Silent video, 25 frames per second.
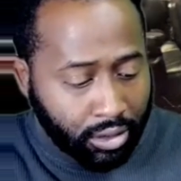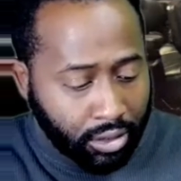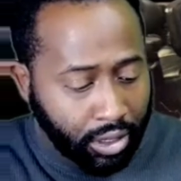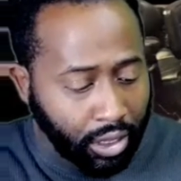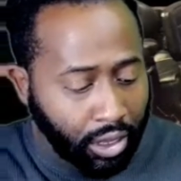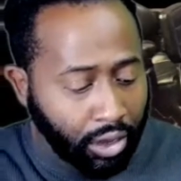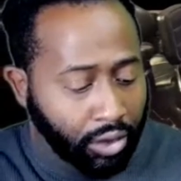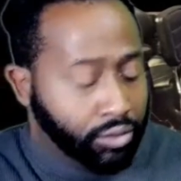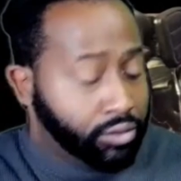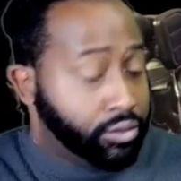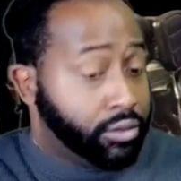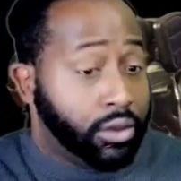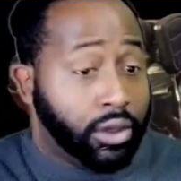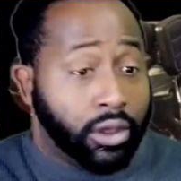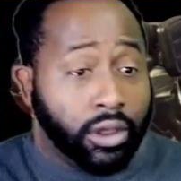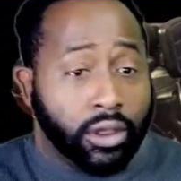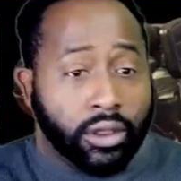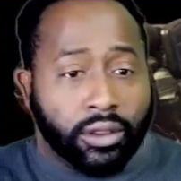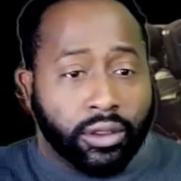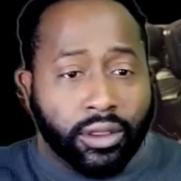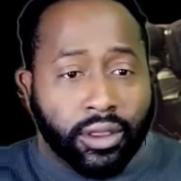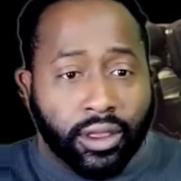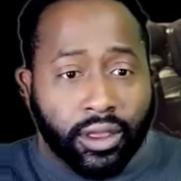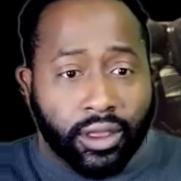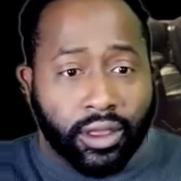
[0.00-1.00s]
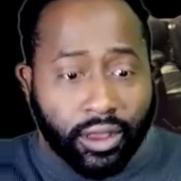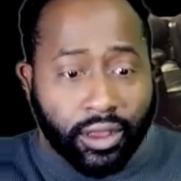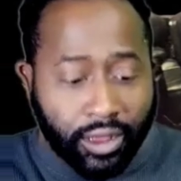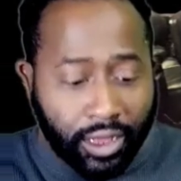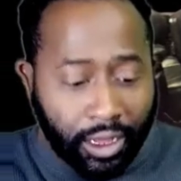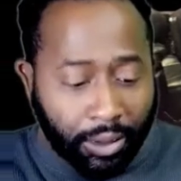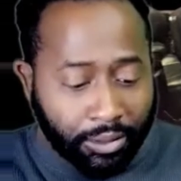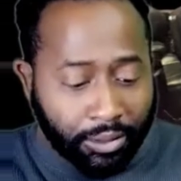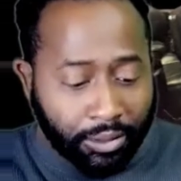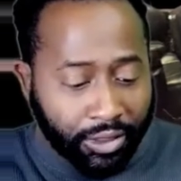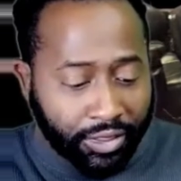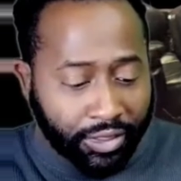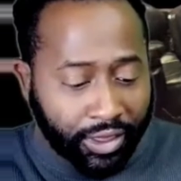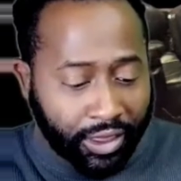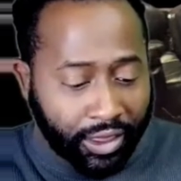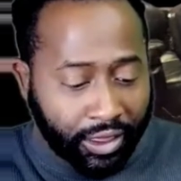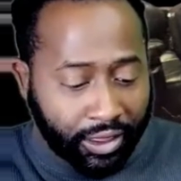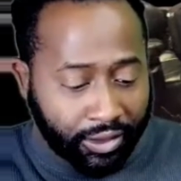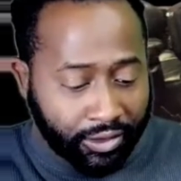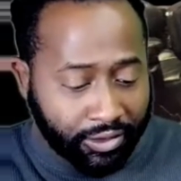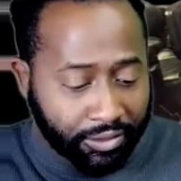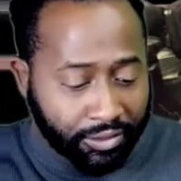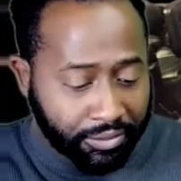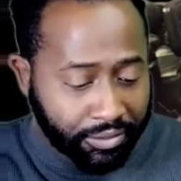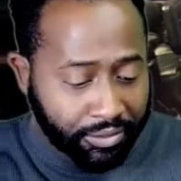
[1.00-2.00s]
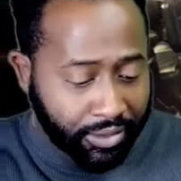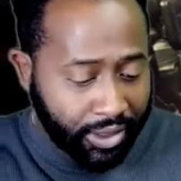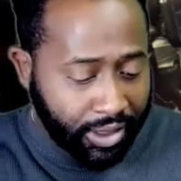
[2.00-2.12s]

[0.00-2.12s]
a couple of things.